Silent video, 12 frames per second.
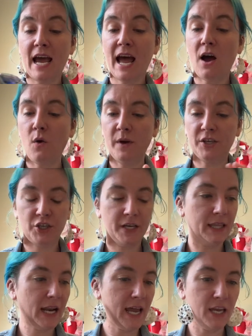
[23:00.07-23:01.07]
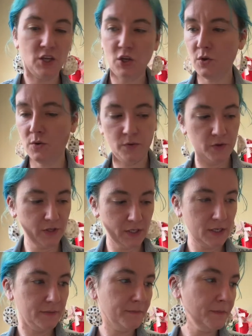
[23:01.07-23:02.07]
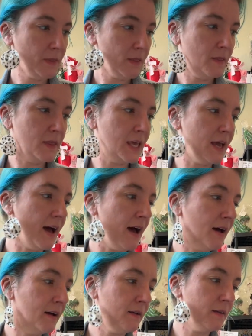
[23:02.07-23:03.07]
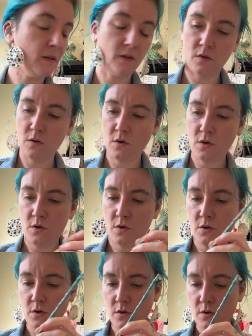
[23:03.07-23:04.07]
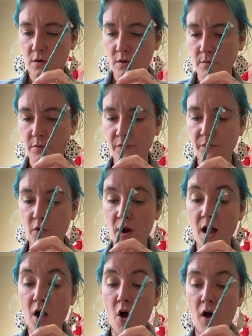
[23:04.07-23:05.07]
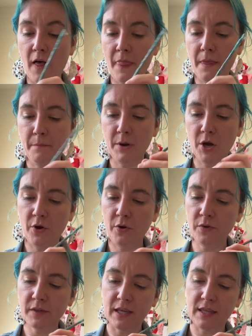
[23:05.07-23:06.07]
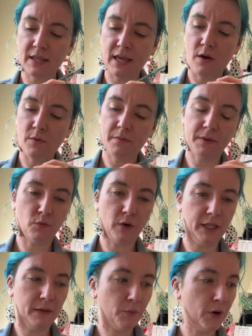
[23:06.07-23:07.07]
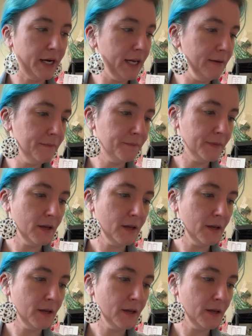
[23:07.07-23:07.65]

now wishing that I had used the Buff Gras on the bows. I think that would have been really pretty.